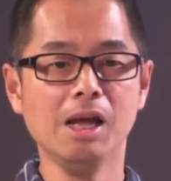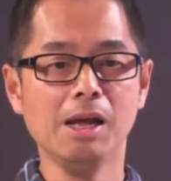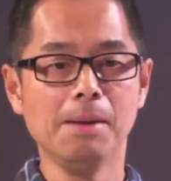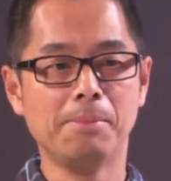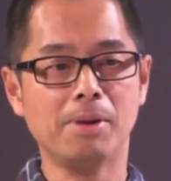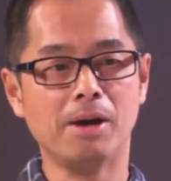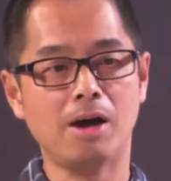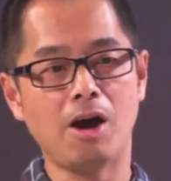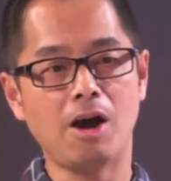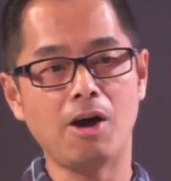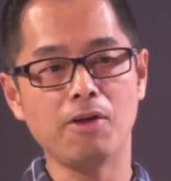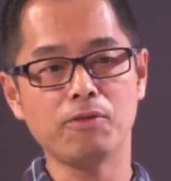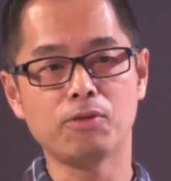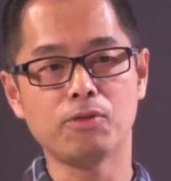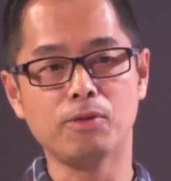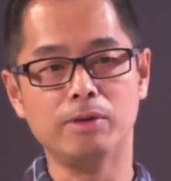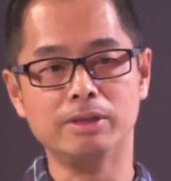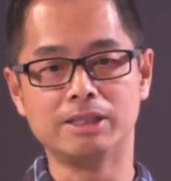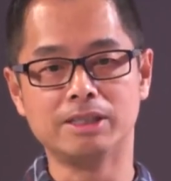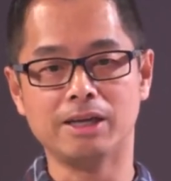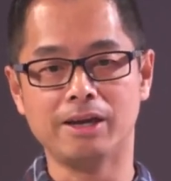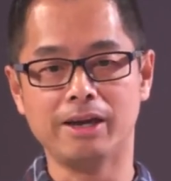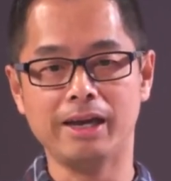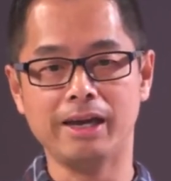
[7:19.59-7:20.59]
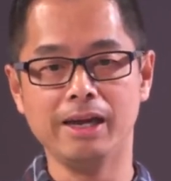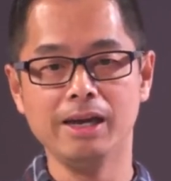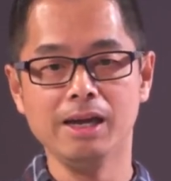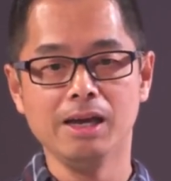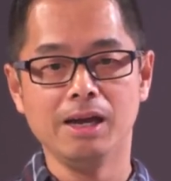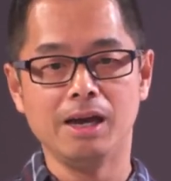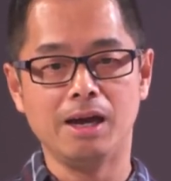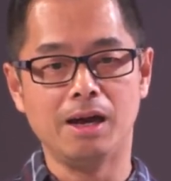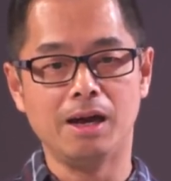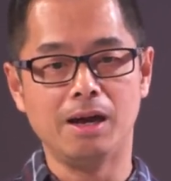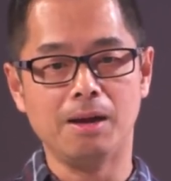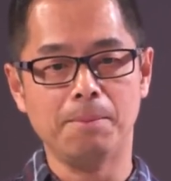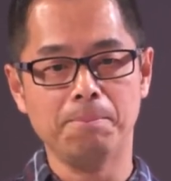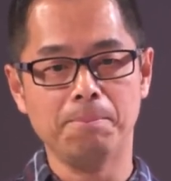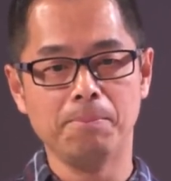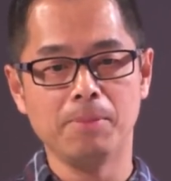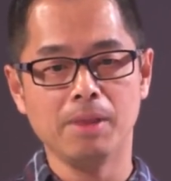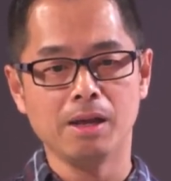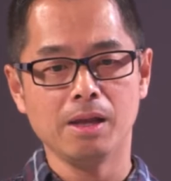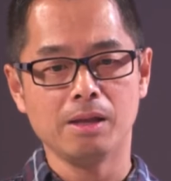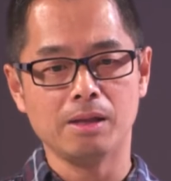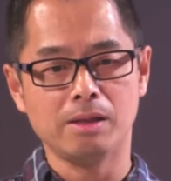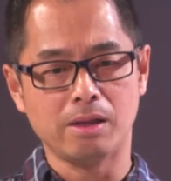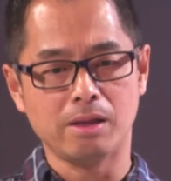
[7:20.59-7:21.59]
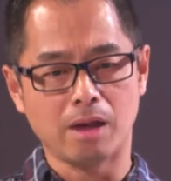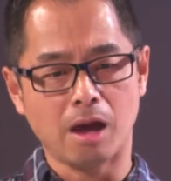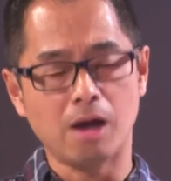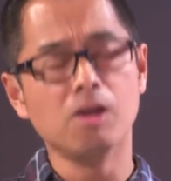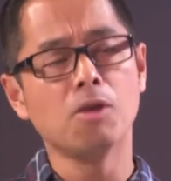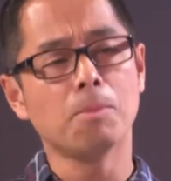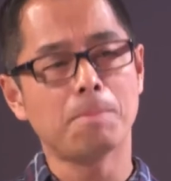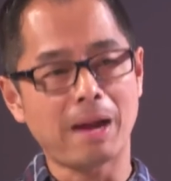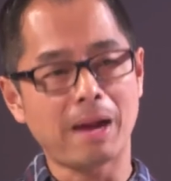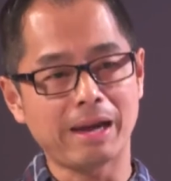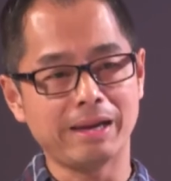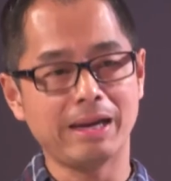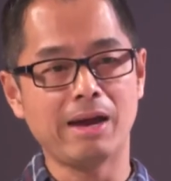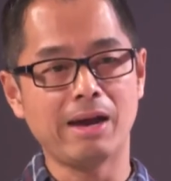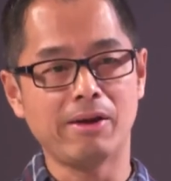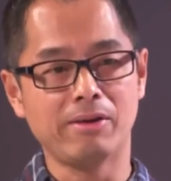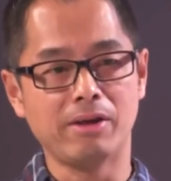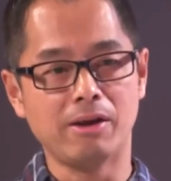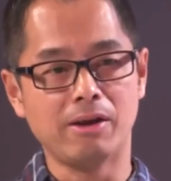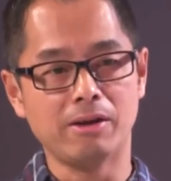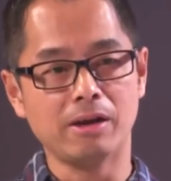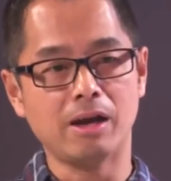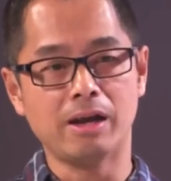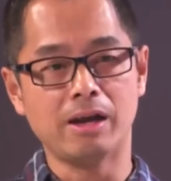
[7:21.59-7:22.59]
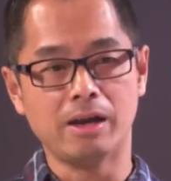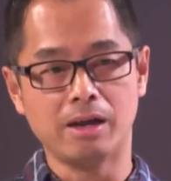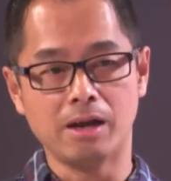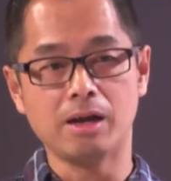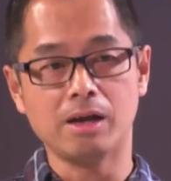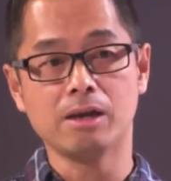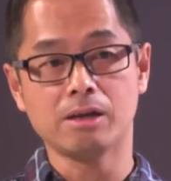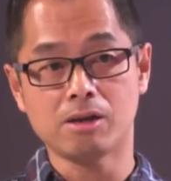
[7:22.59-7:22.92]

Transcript: But afterwards, I um, I look back now and, I, and I,